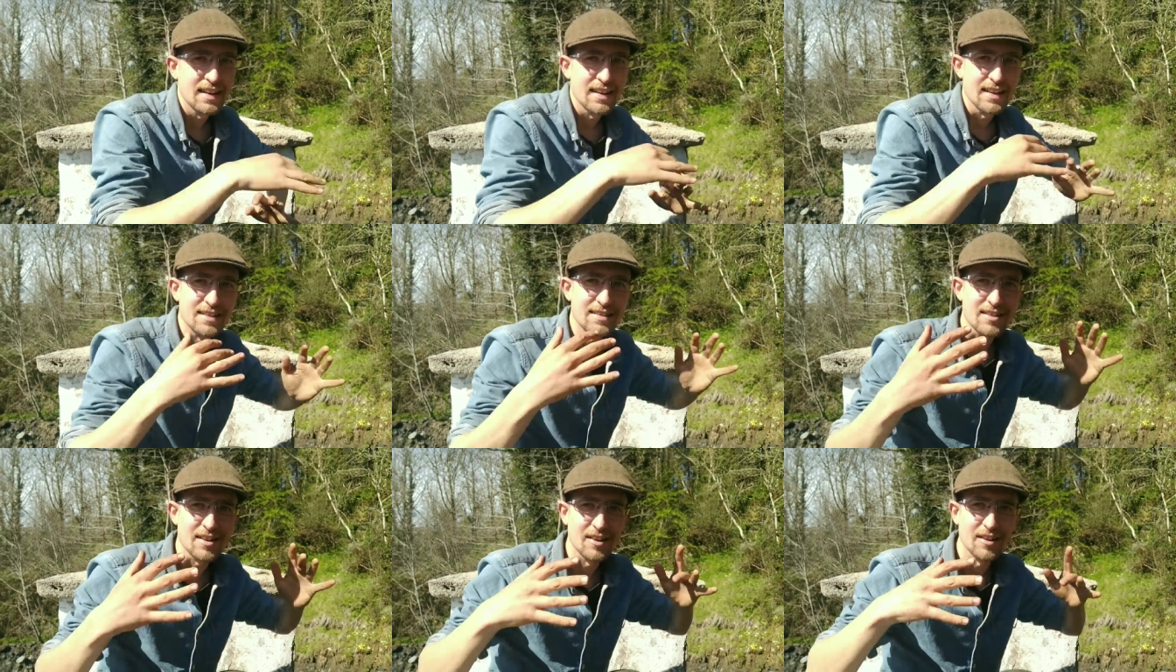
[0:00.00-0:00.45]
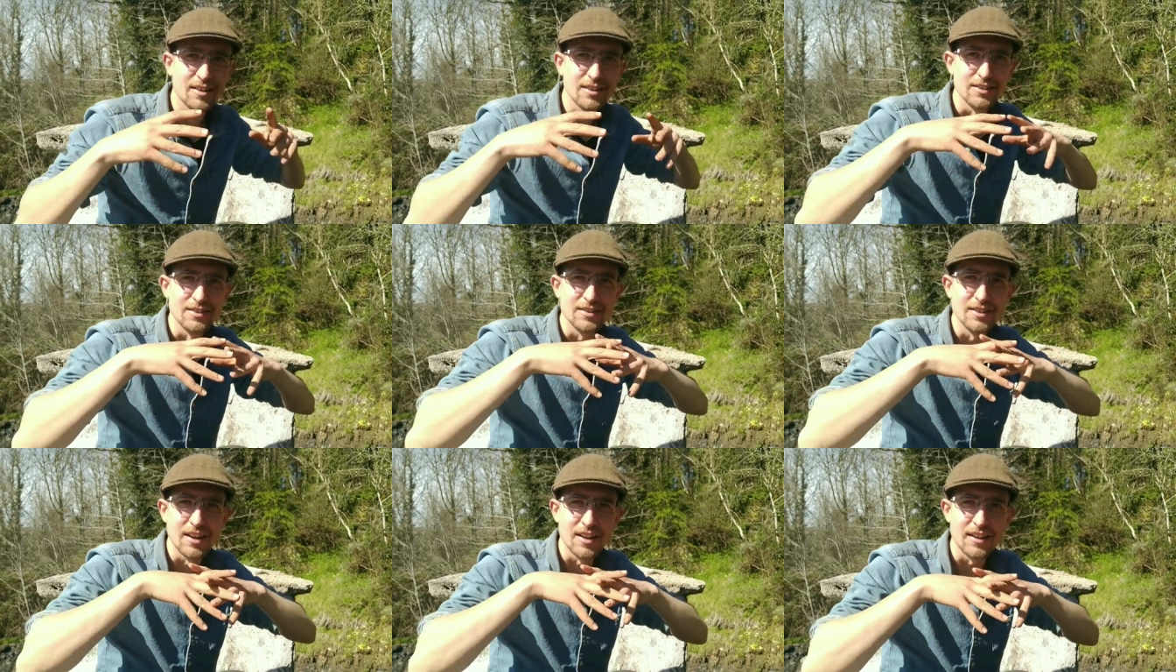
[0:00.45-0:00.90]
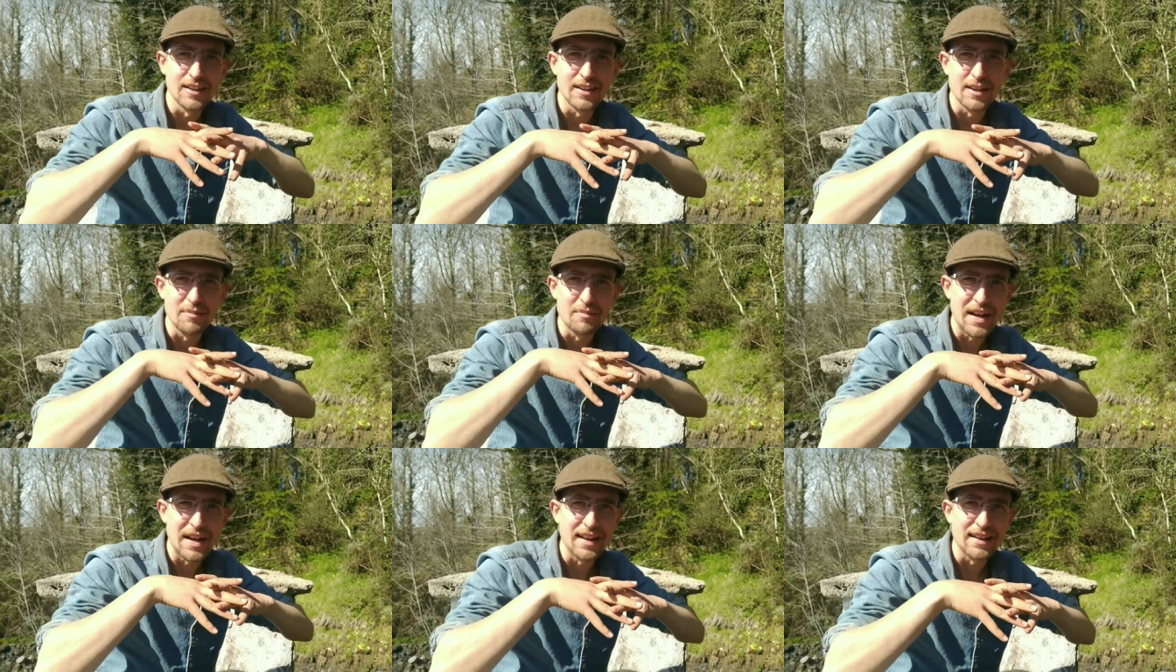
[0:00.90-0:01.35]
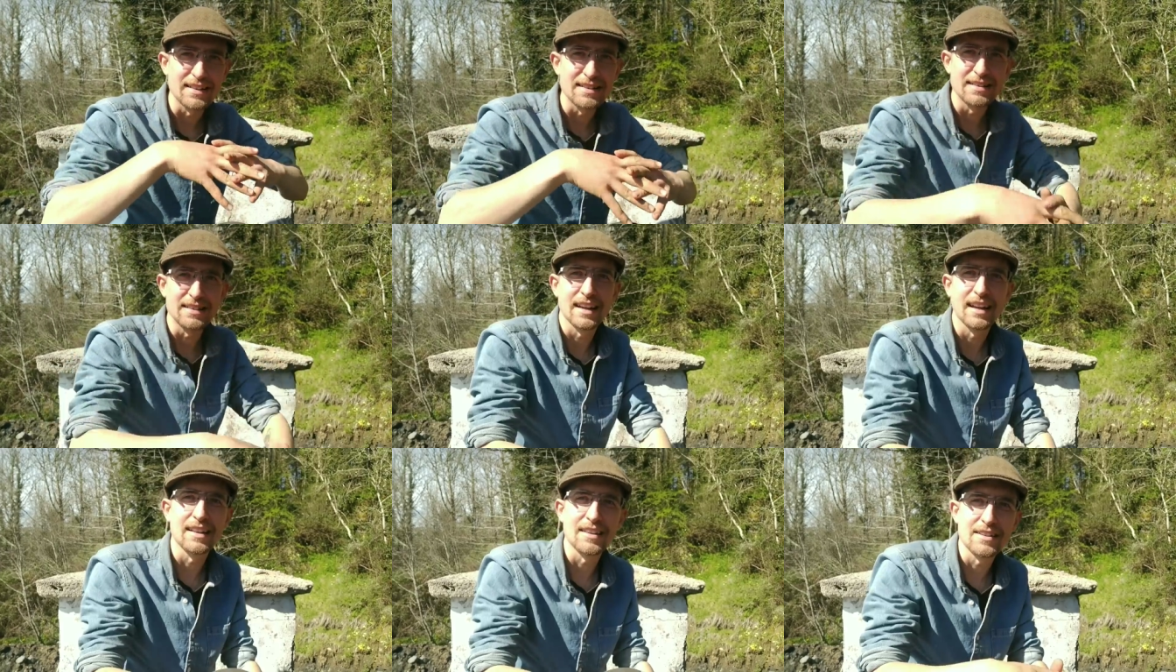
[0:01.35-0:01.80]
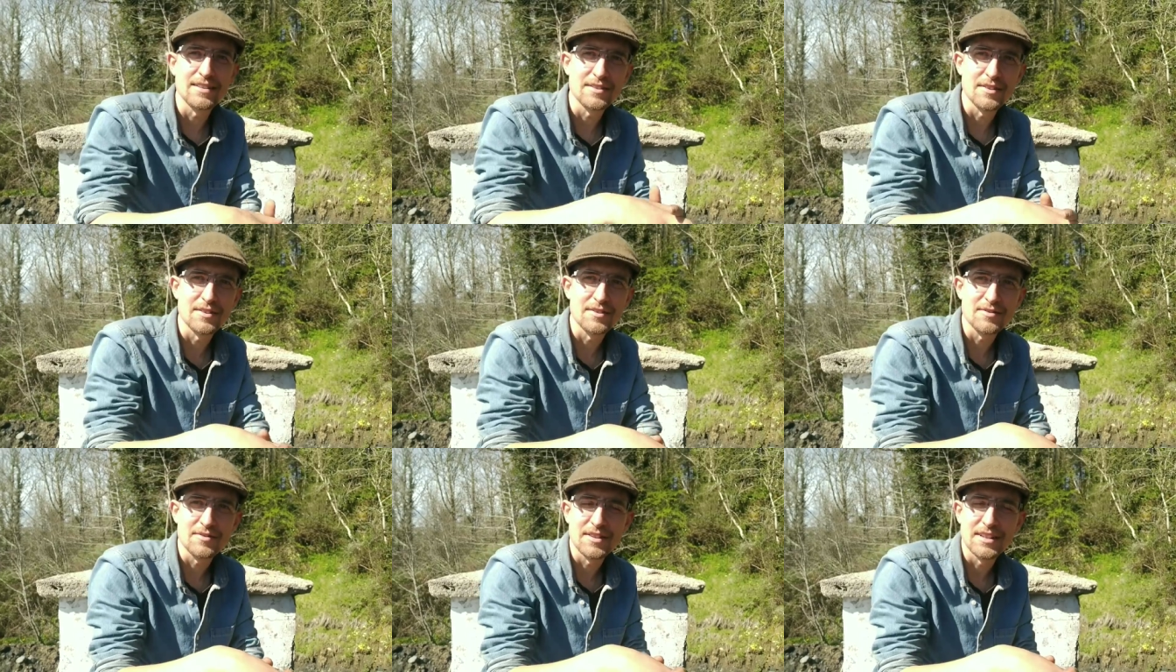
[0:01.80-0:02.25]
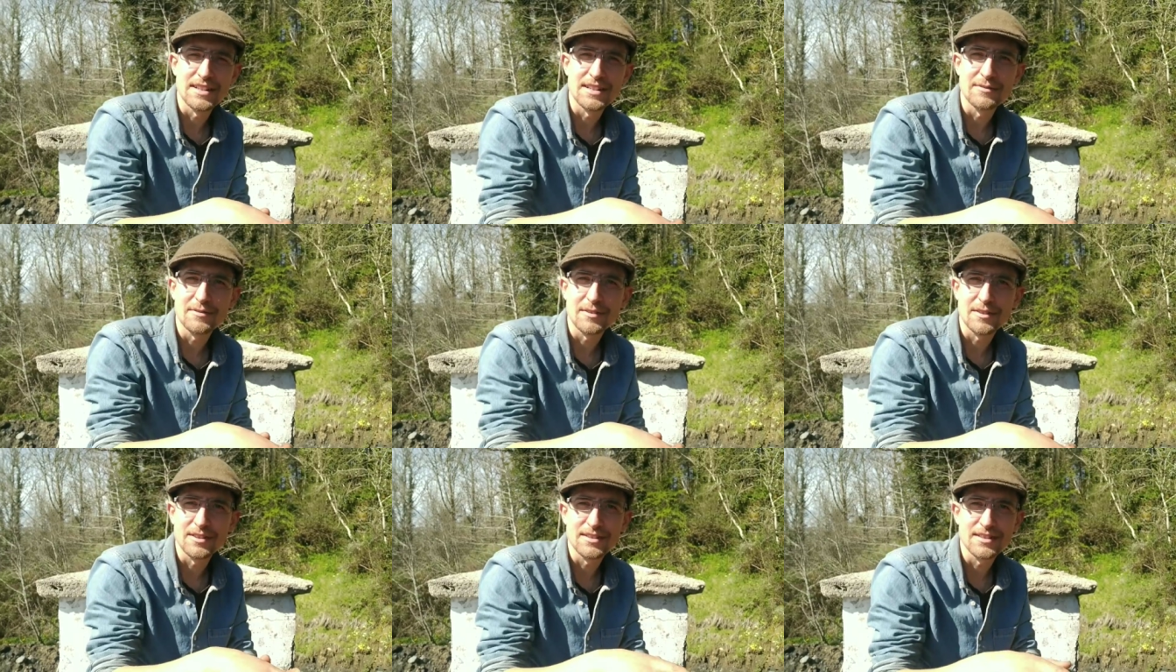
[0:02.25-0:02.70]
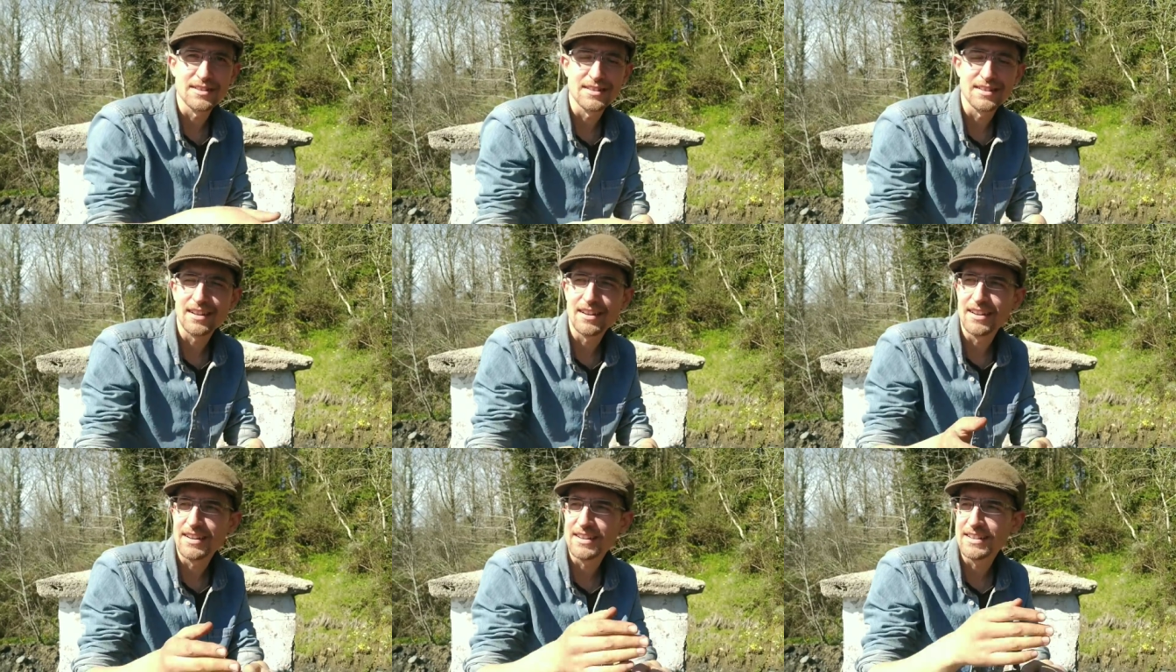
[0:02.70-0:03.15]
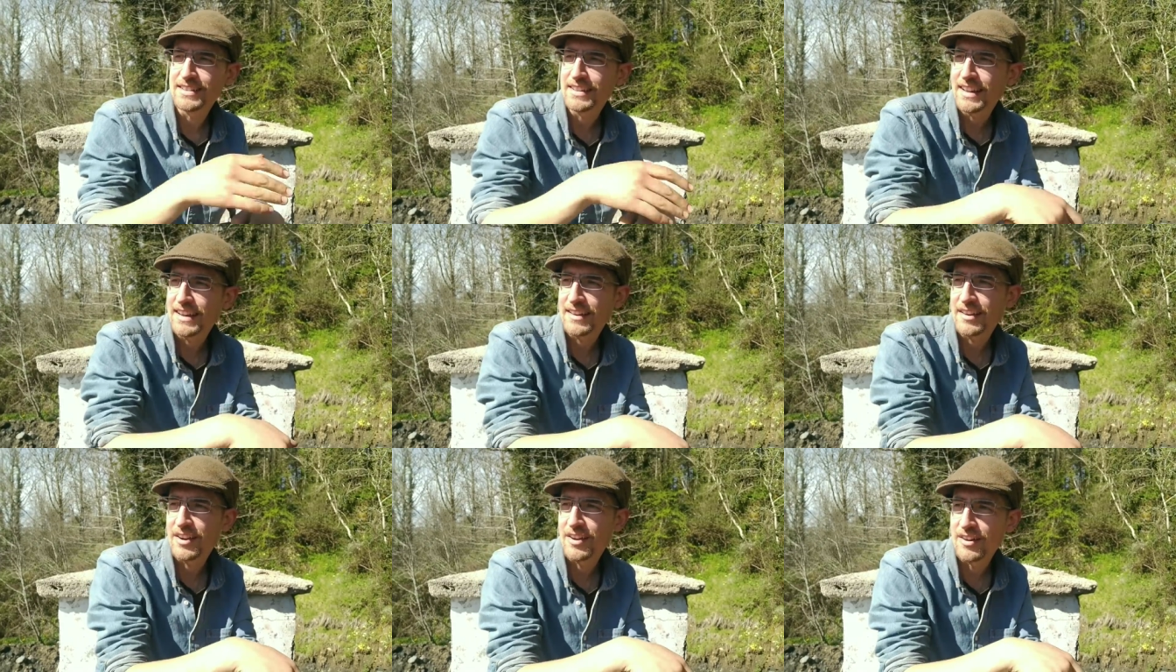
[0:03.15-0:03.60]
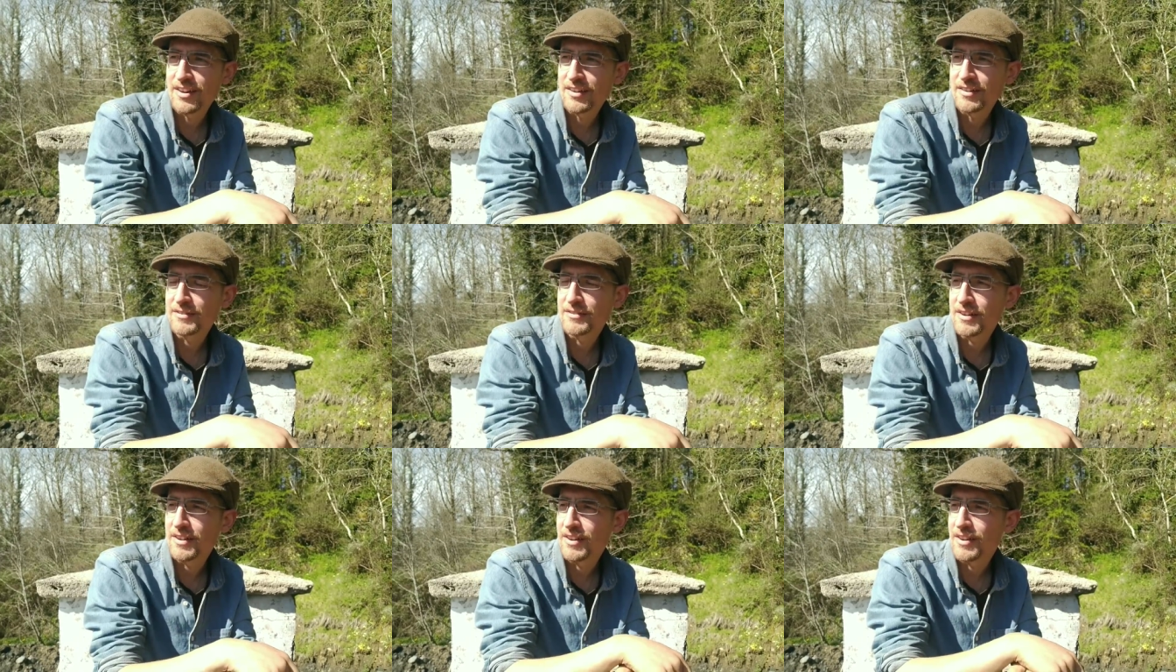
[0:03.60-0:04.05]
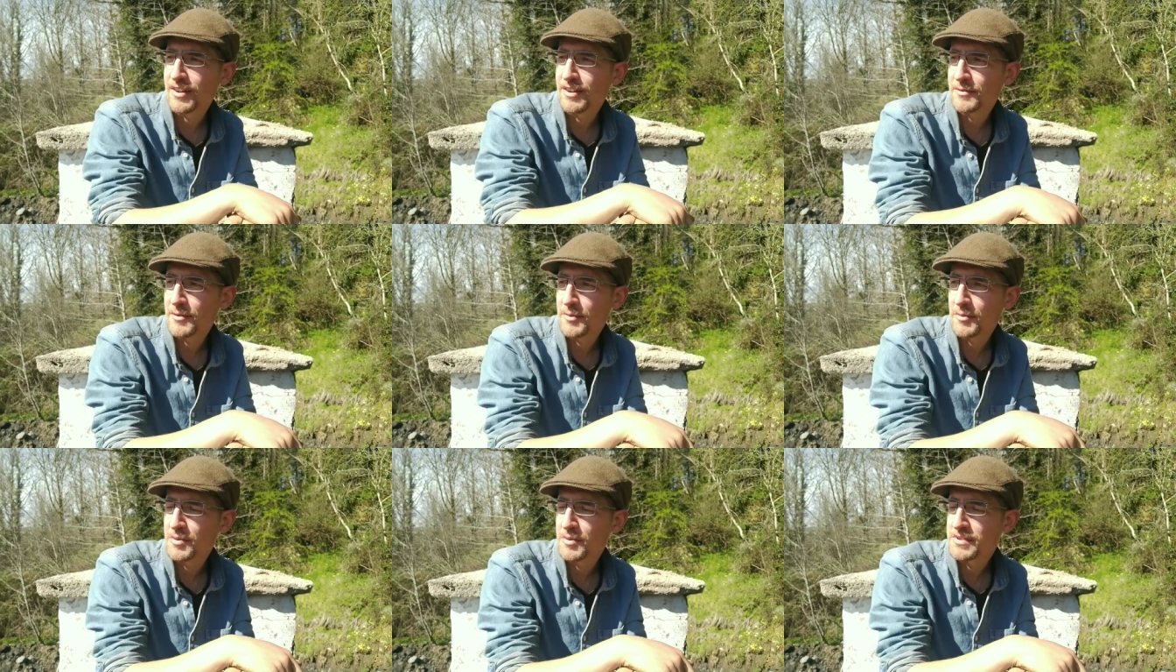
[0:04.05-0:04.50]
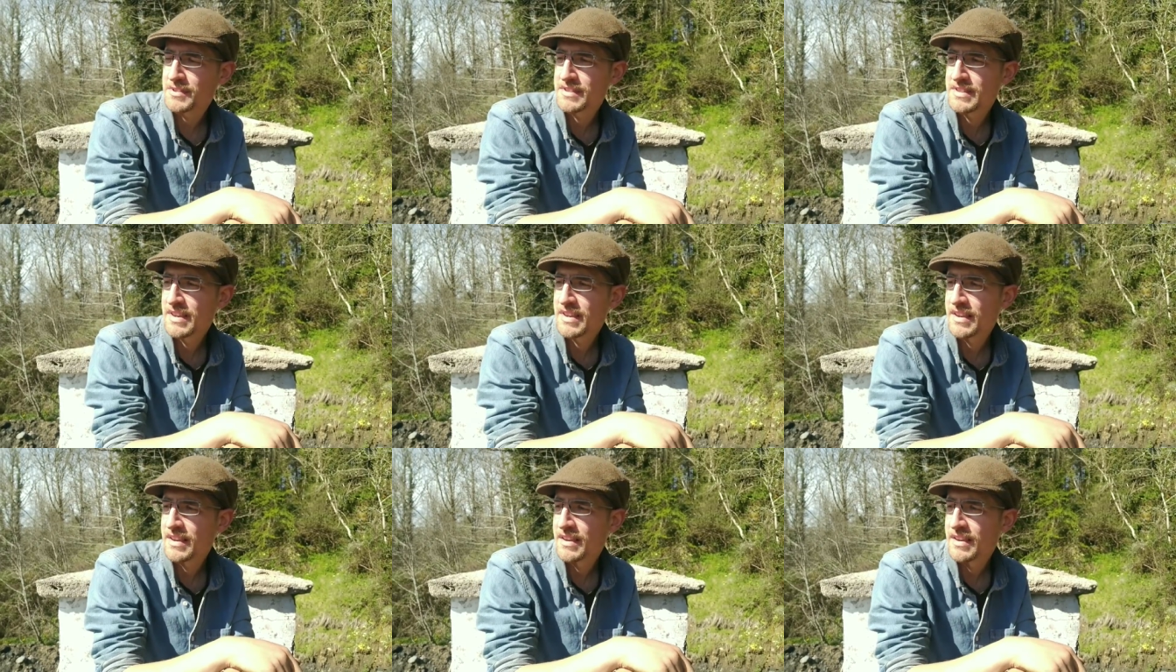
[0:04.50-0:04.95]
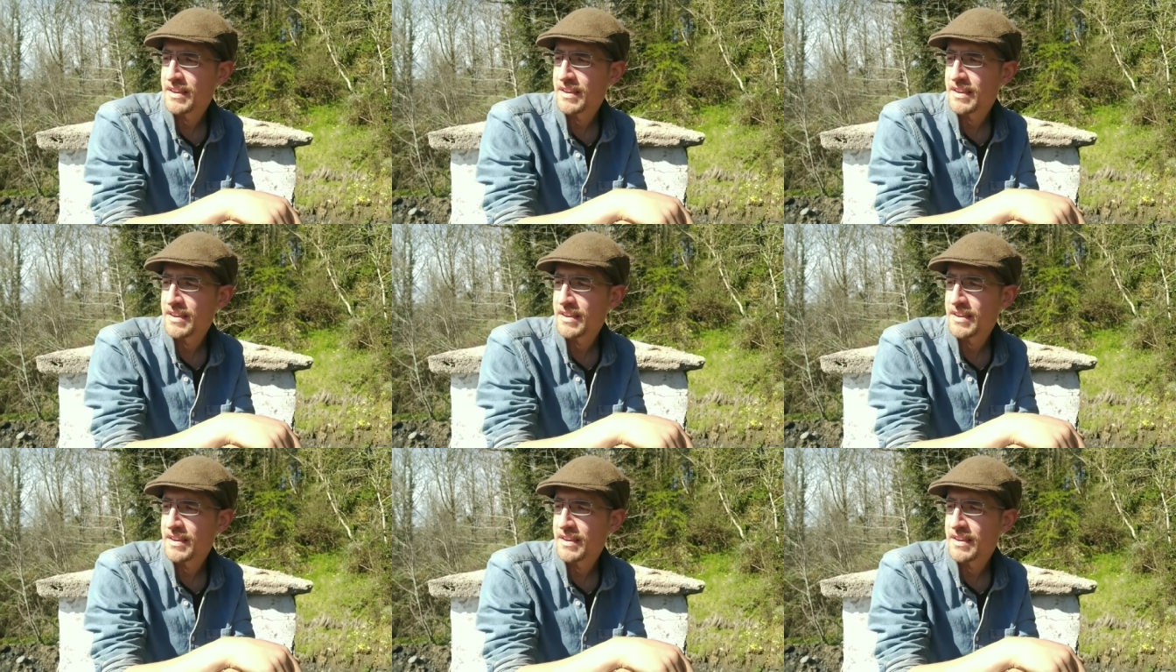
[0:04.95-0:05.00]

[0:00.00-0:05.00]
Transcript: it's all knotted and matted together so it's really difficult to kind of get it all off at once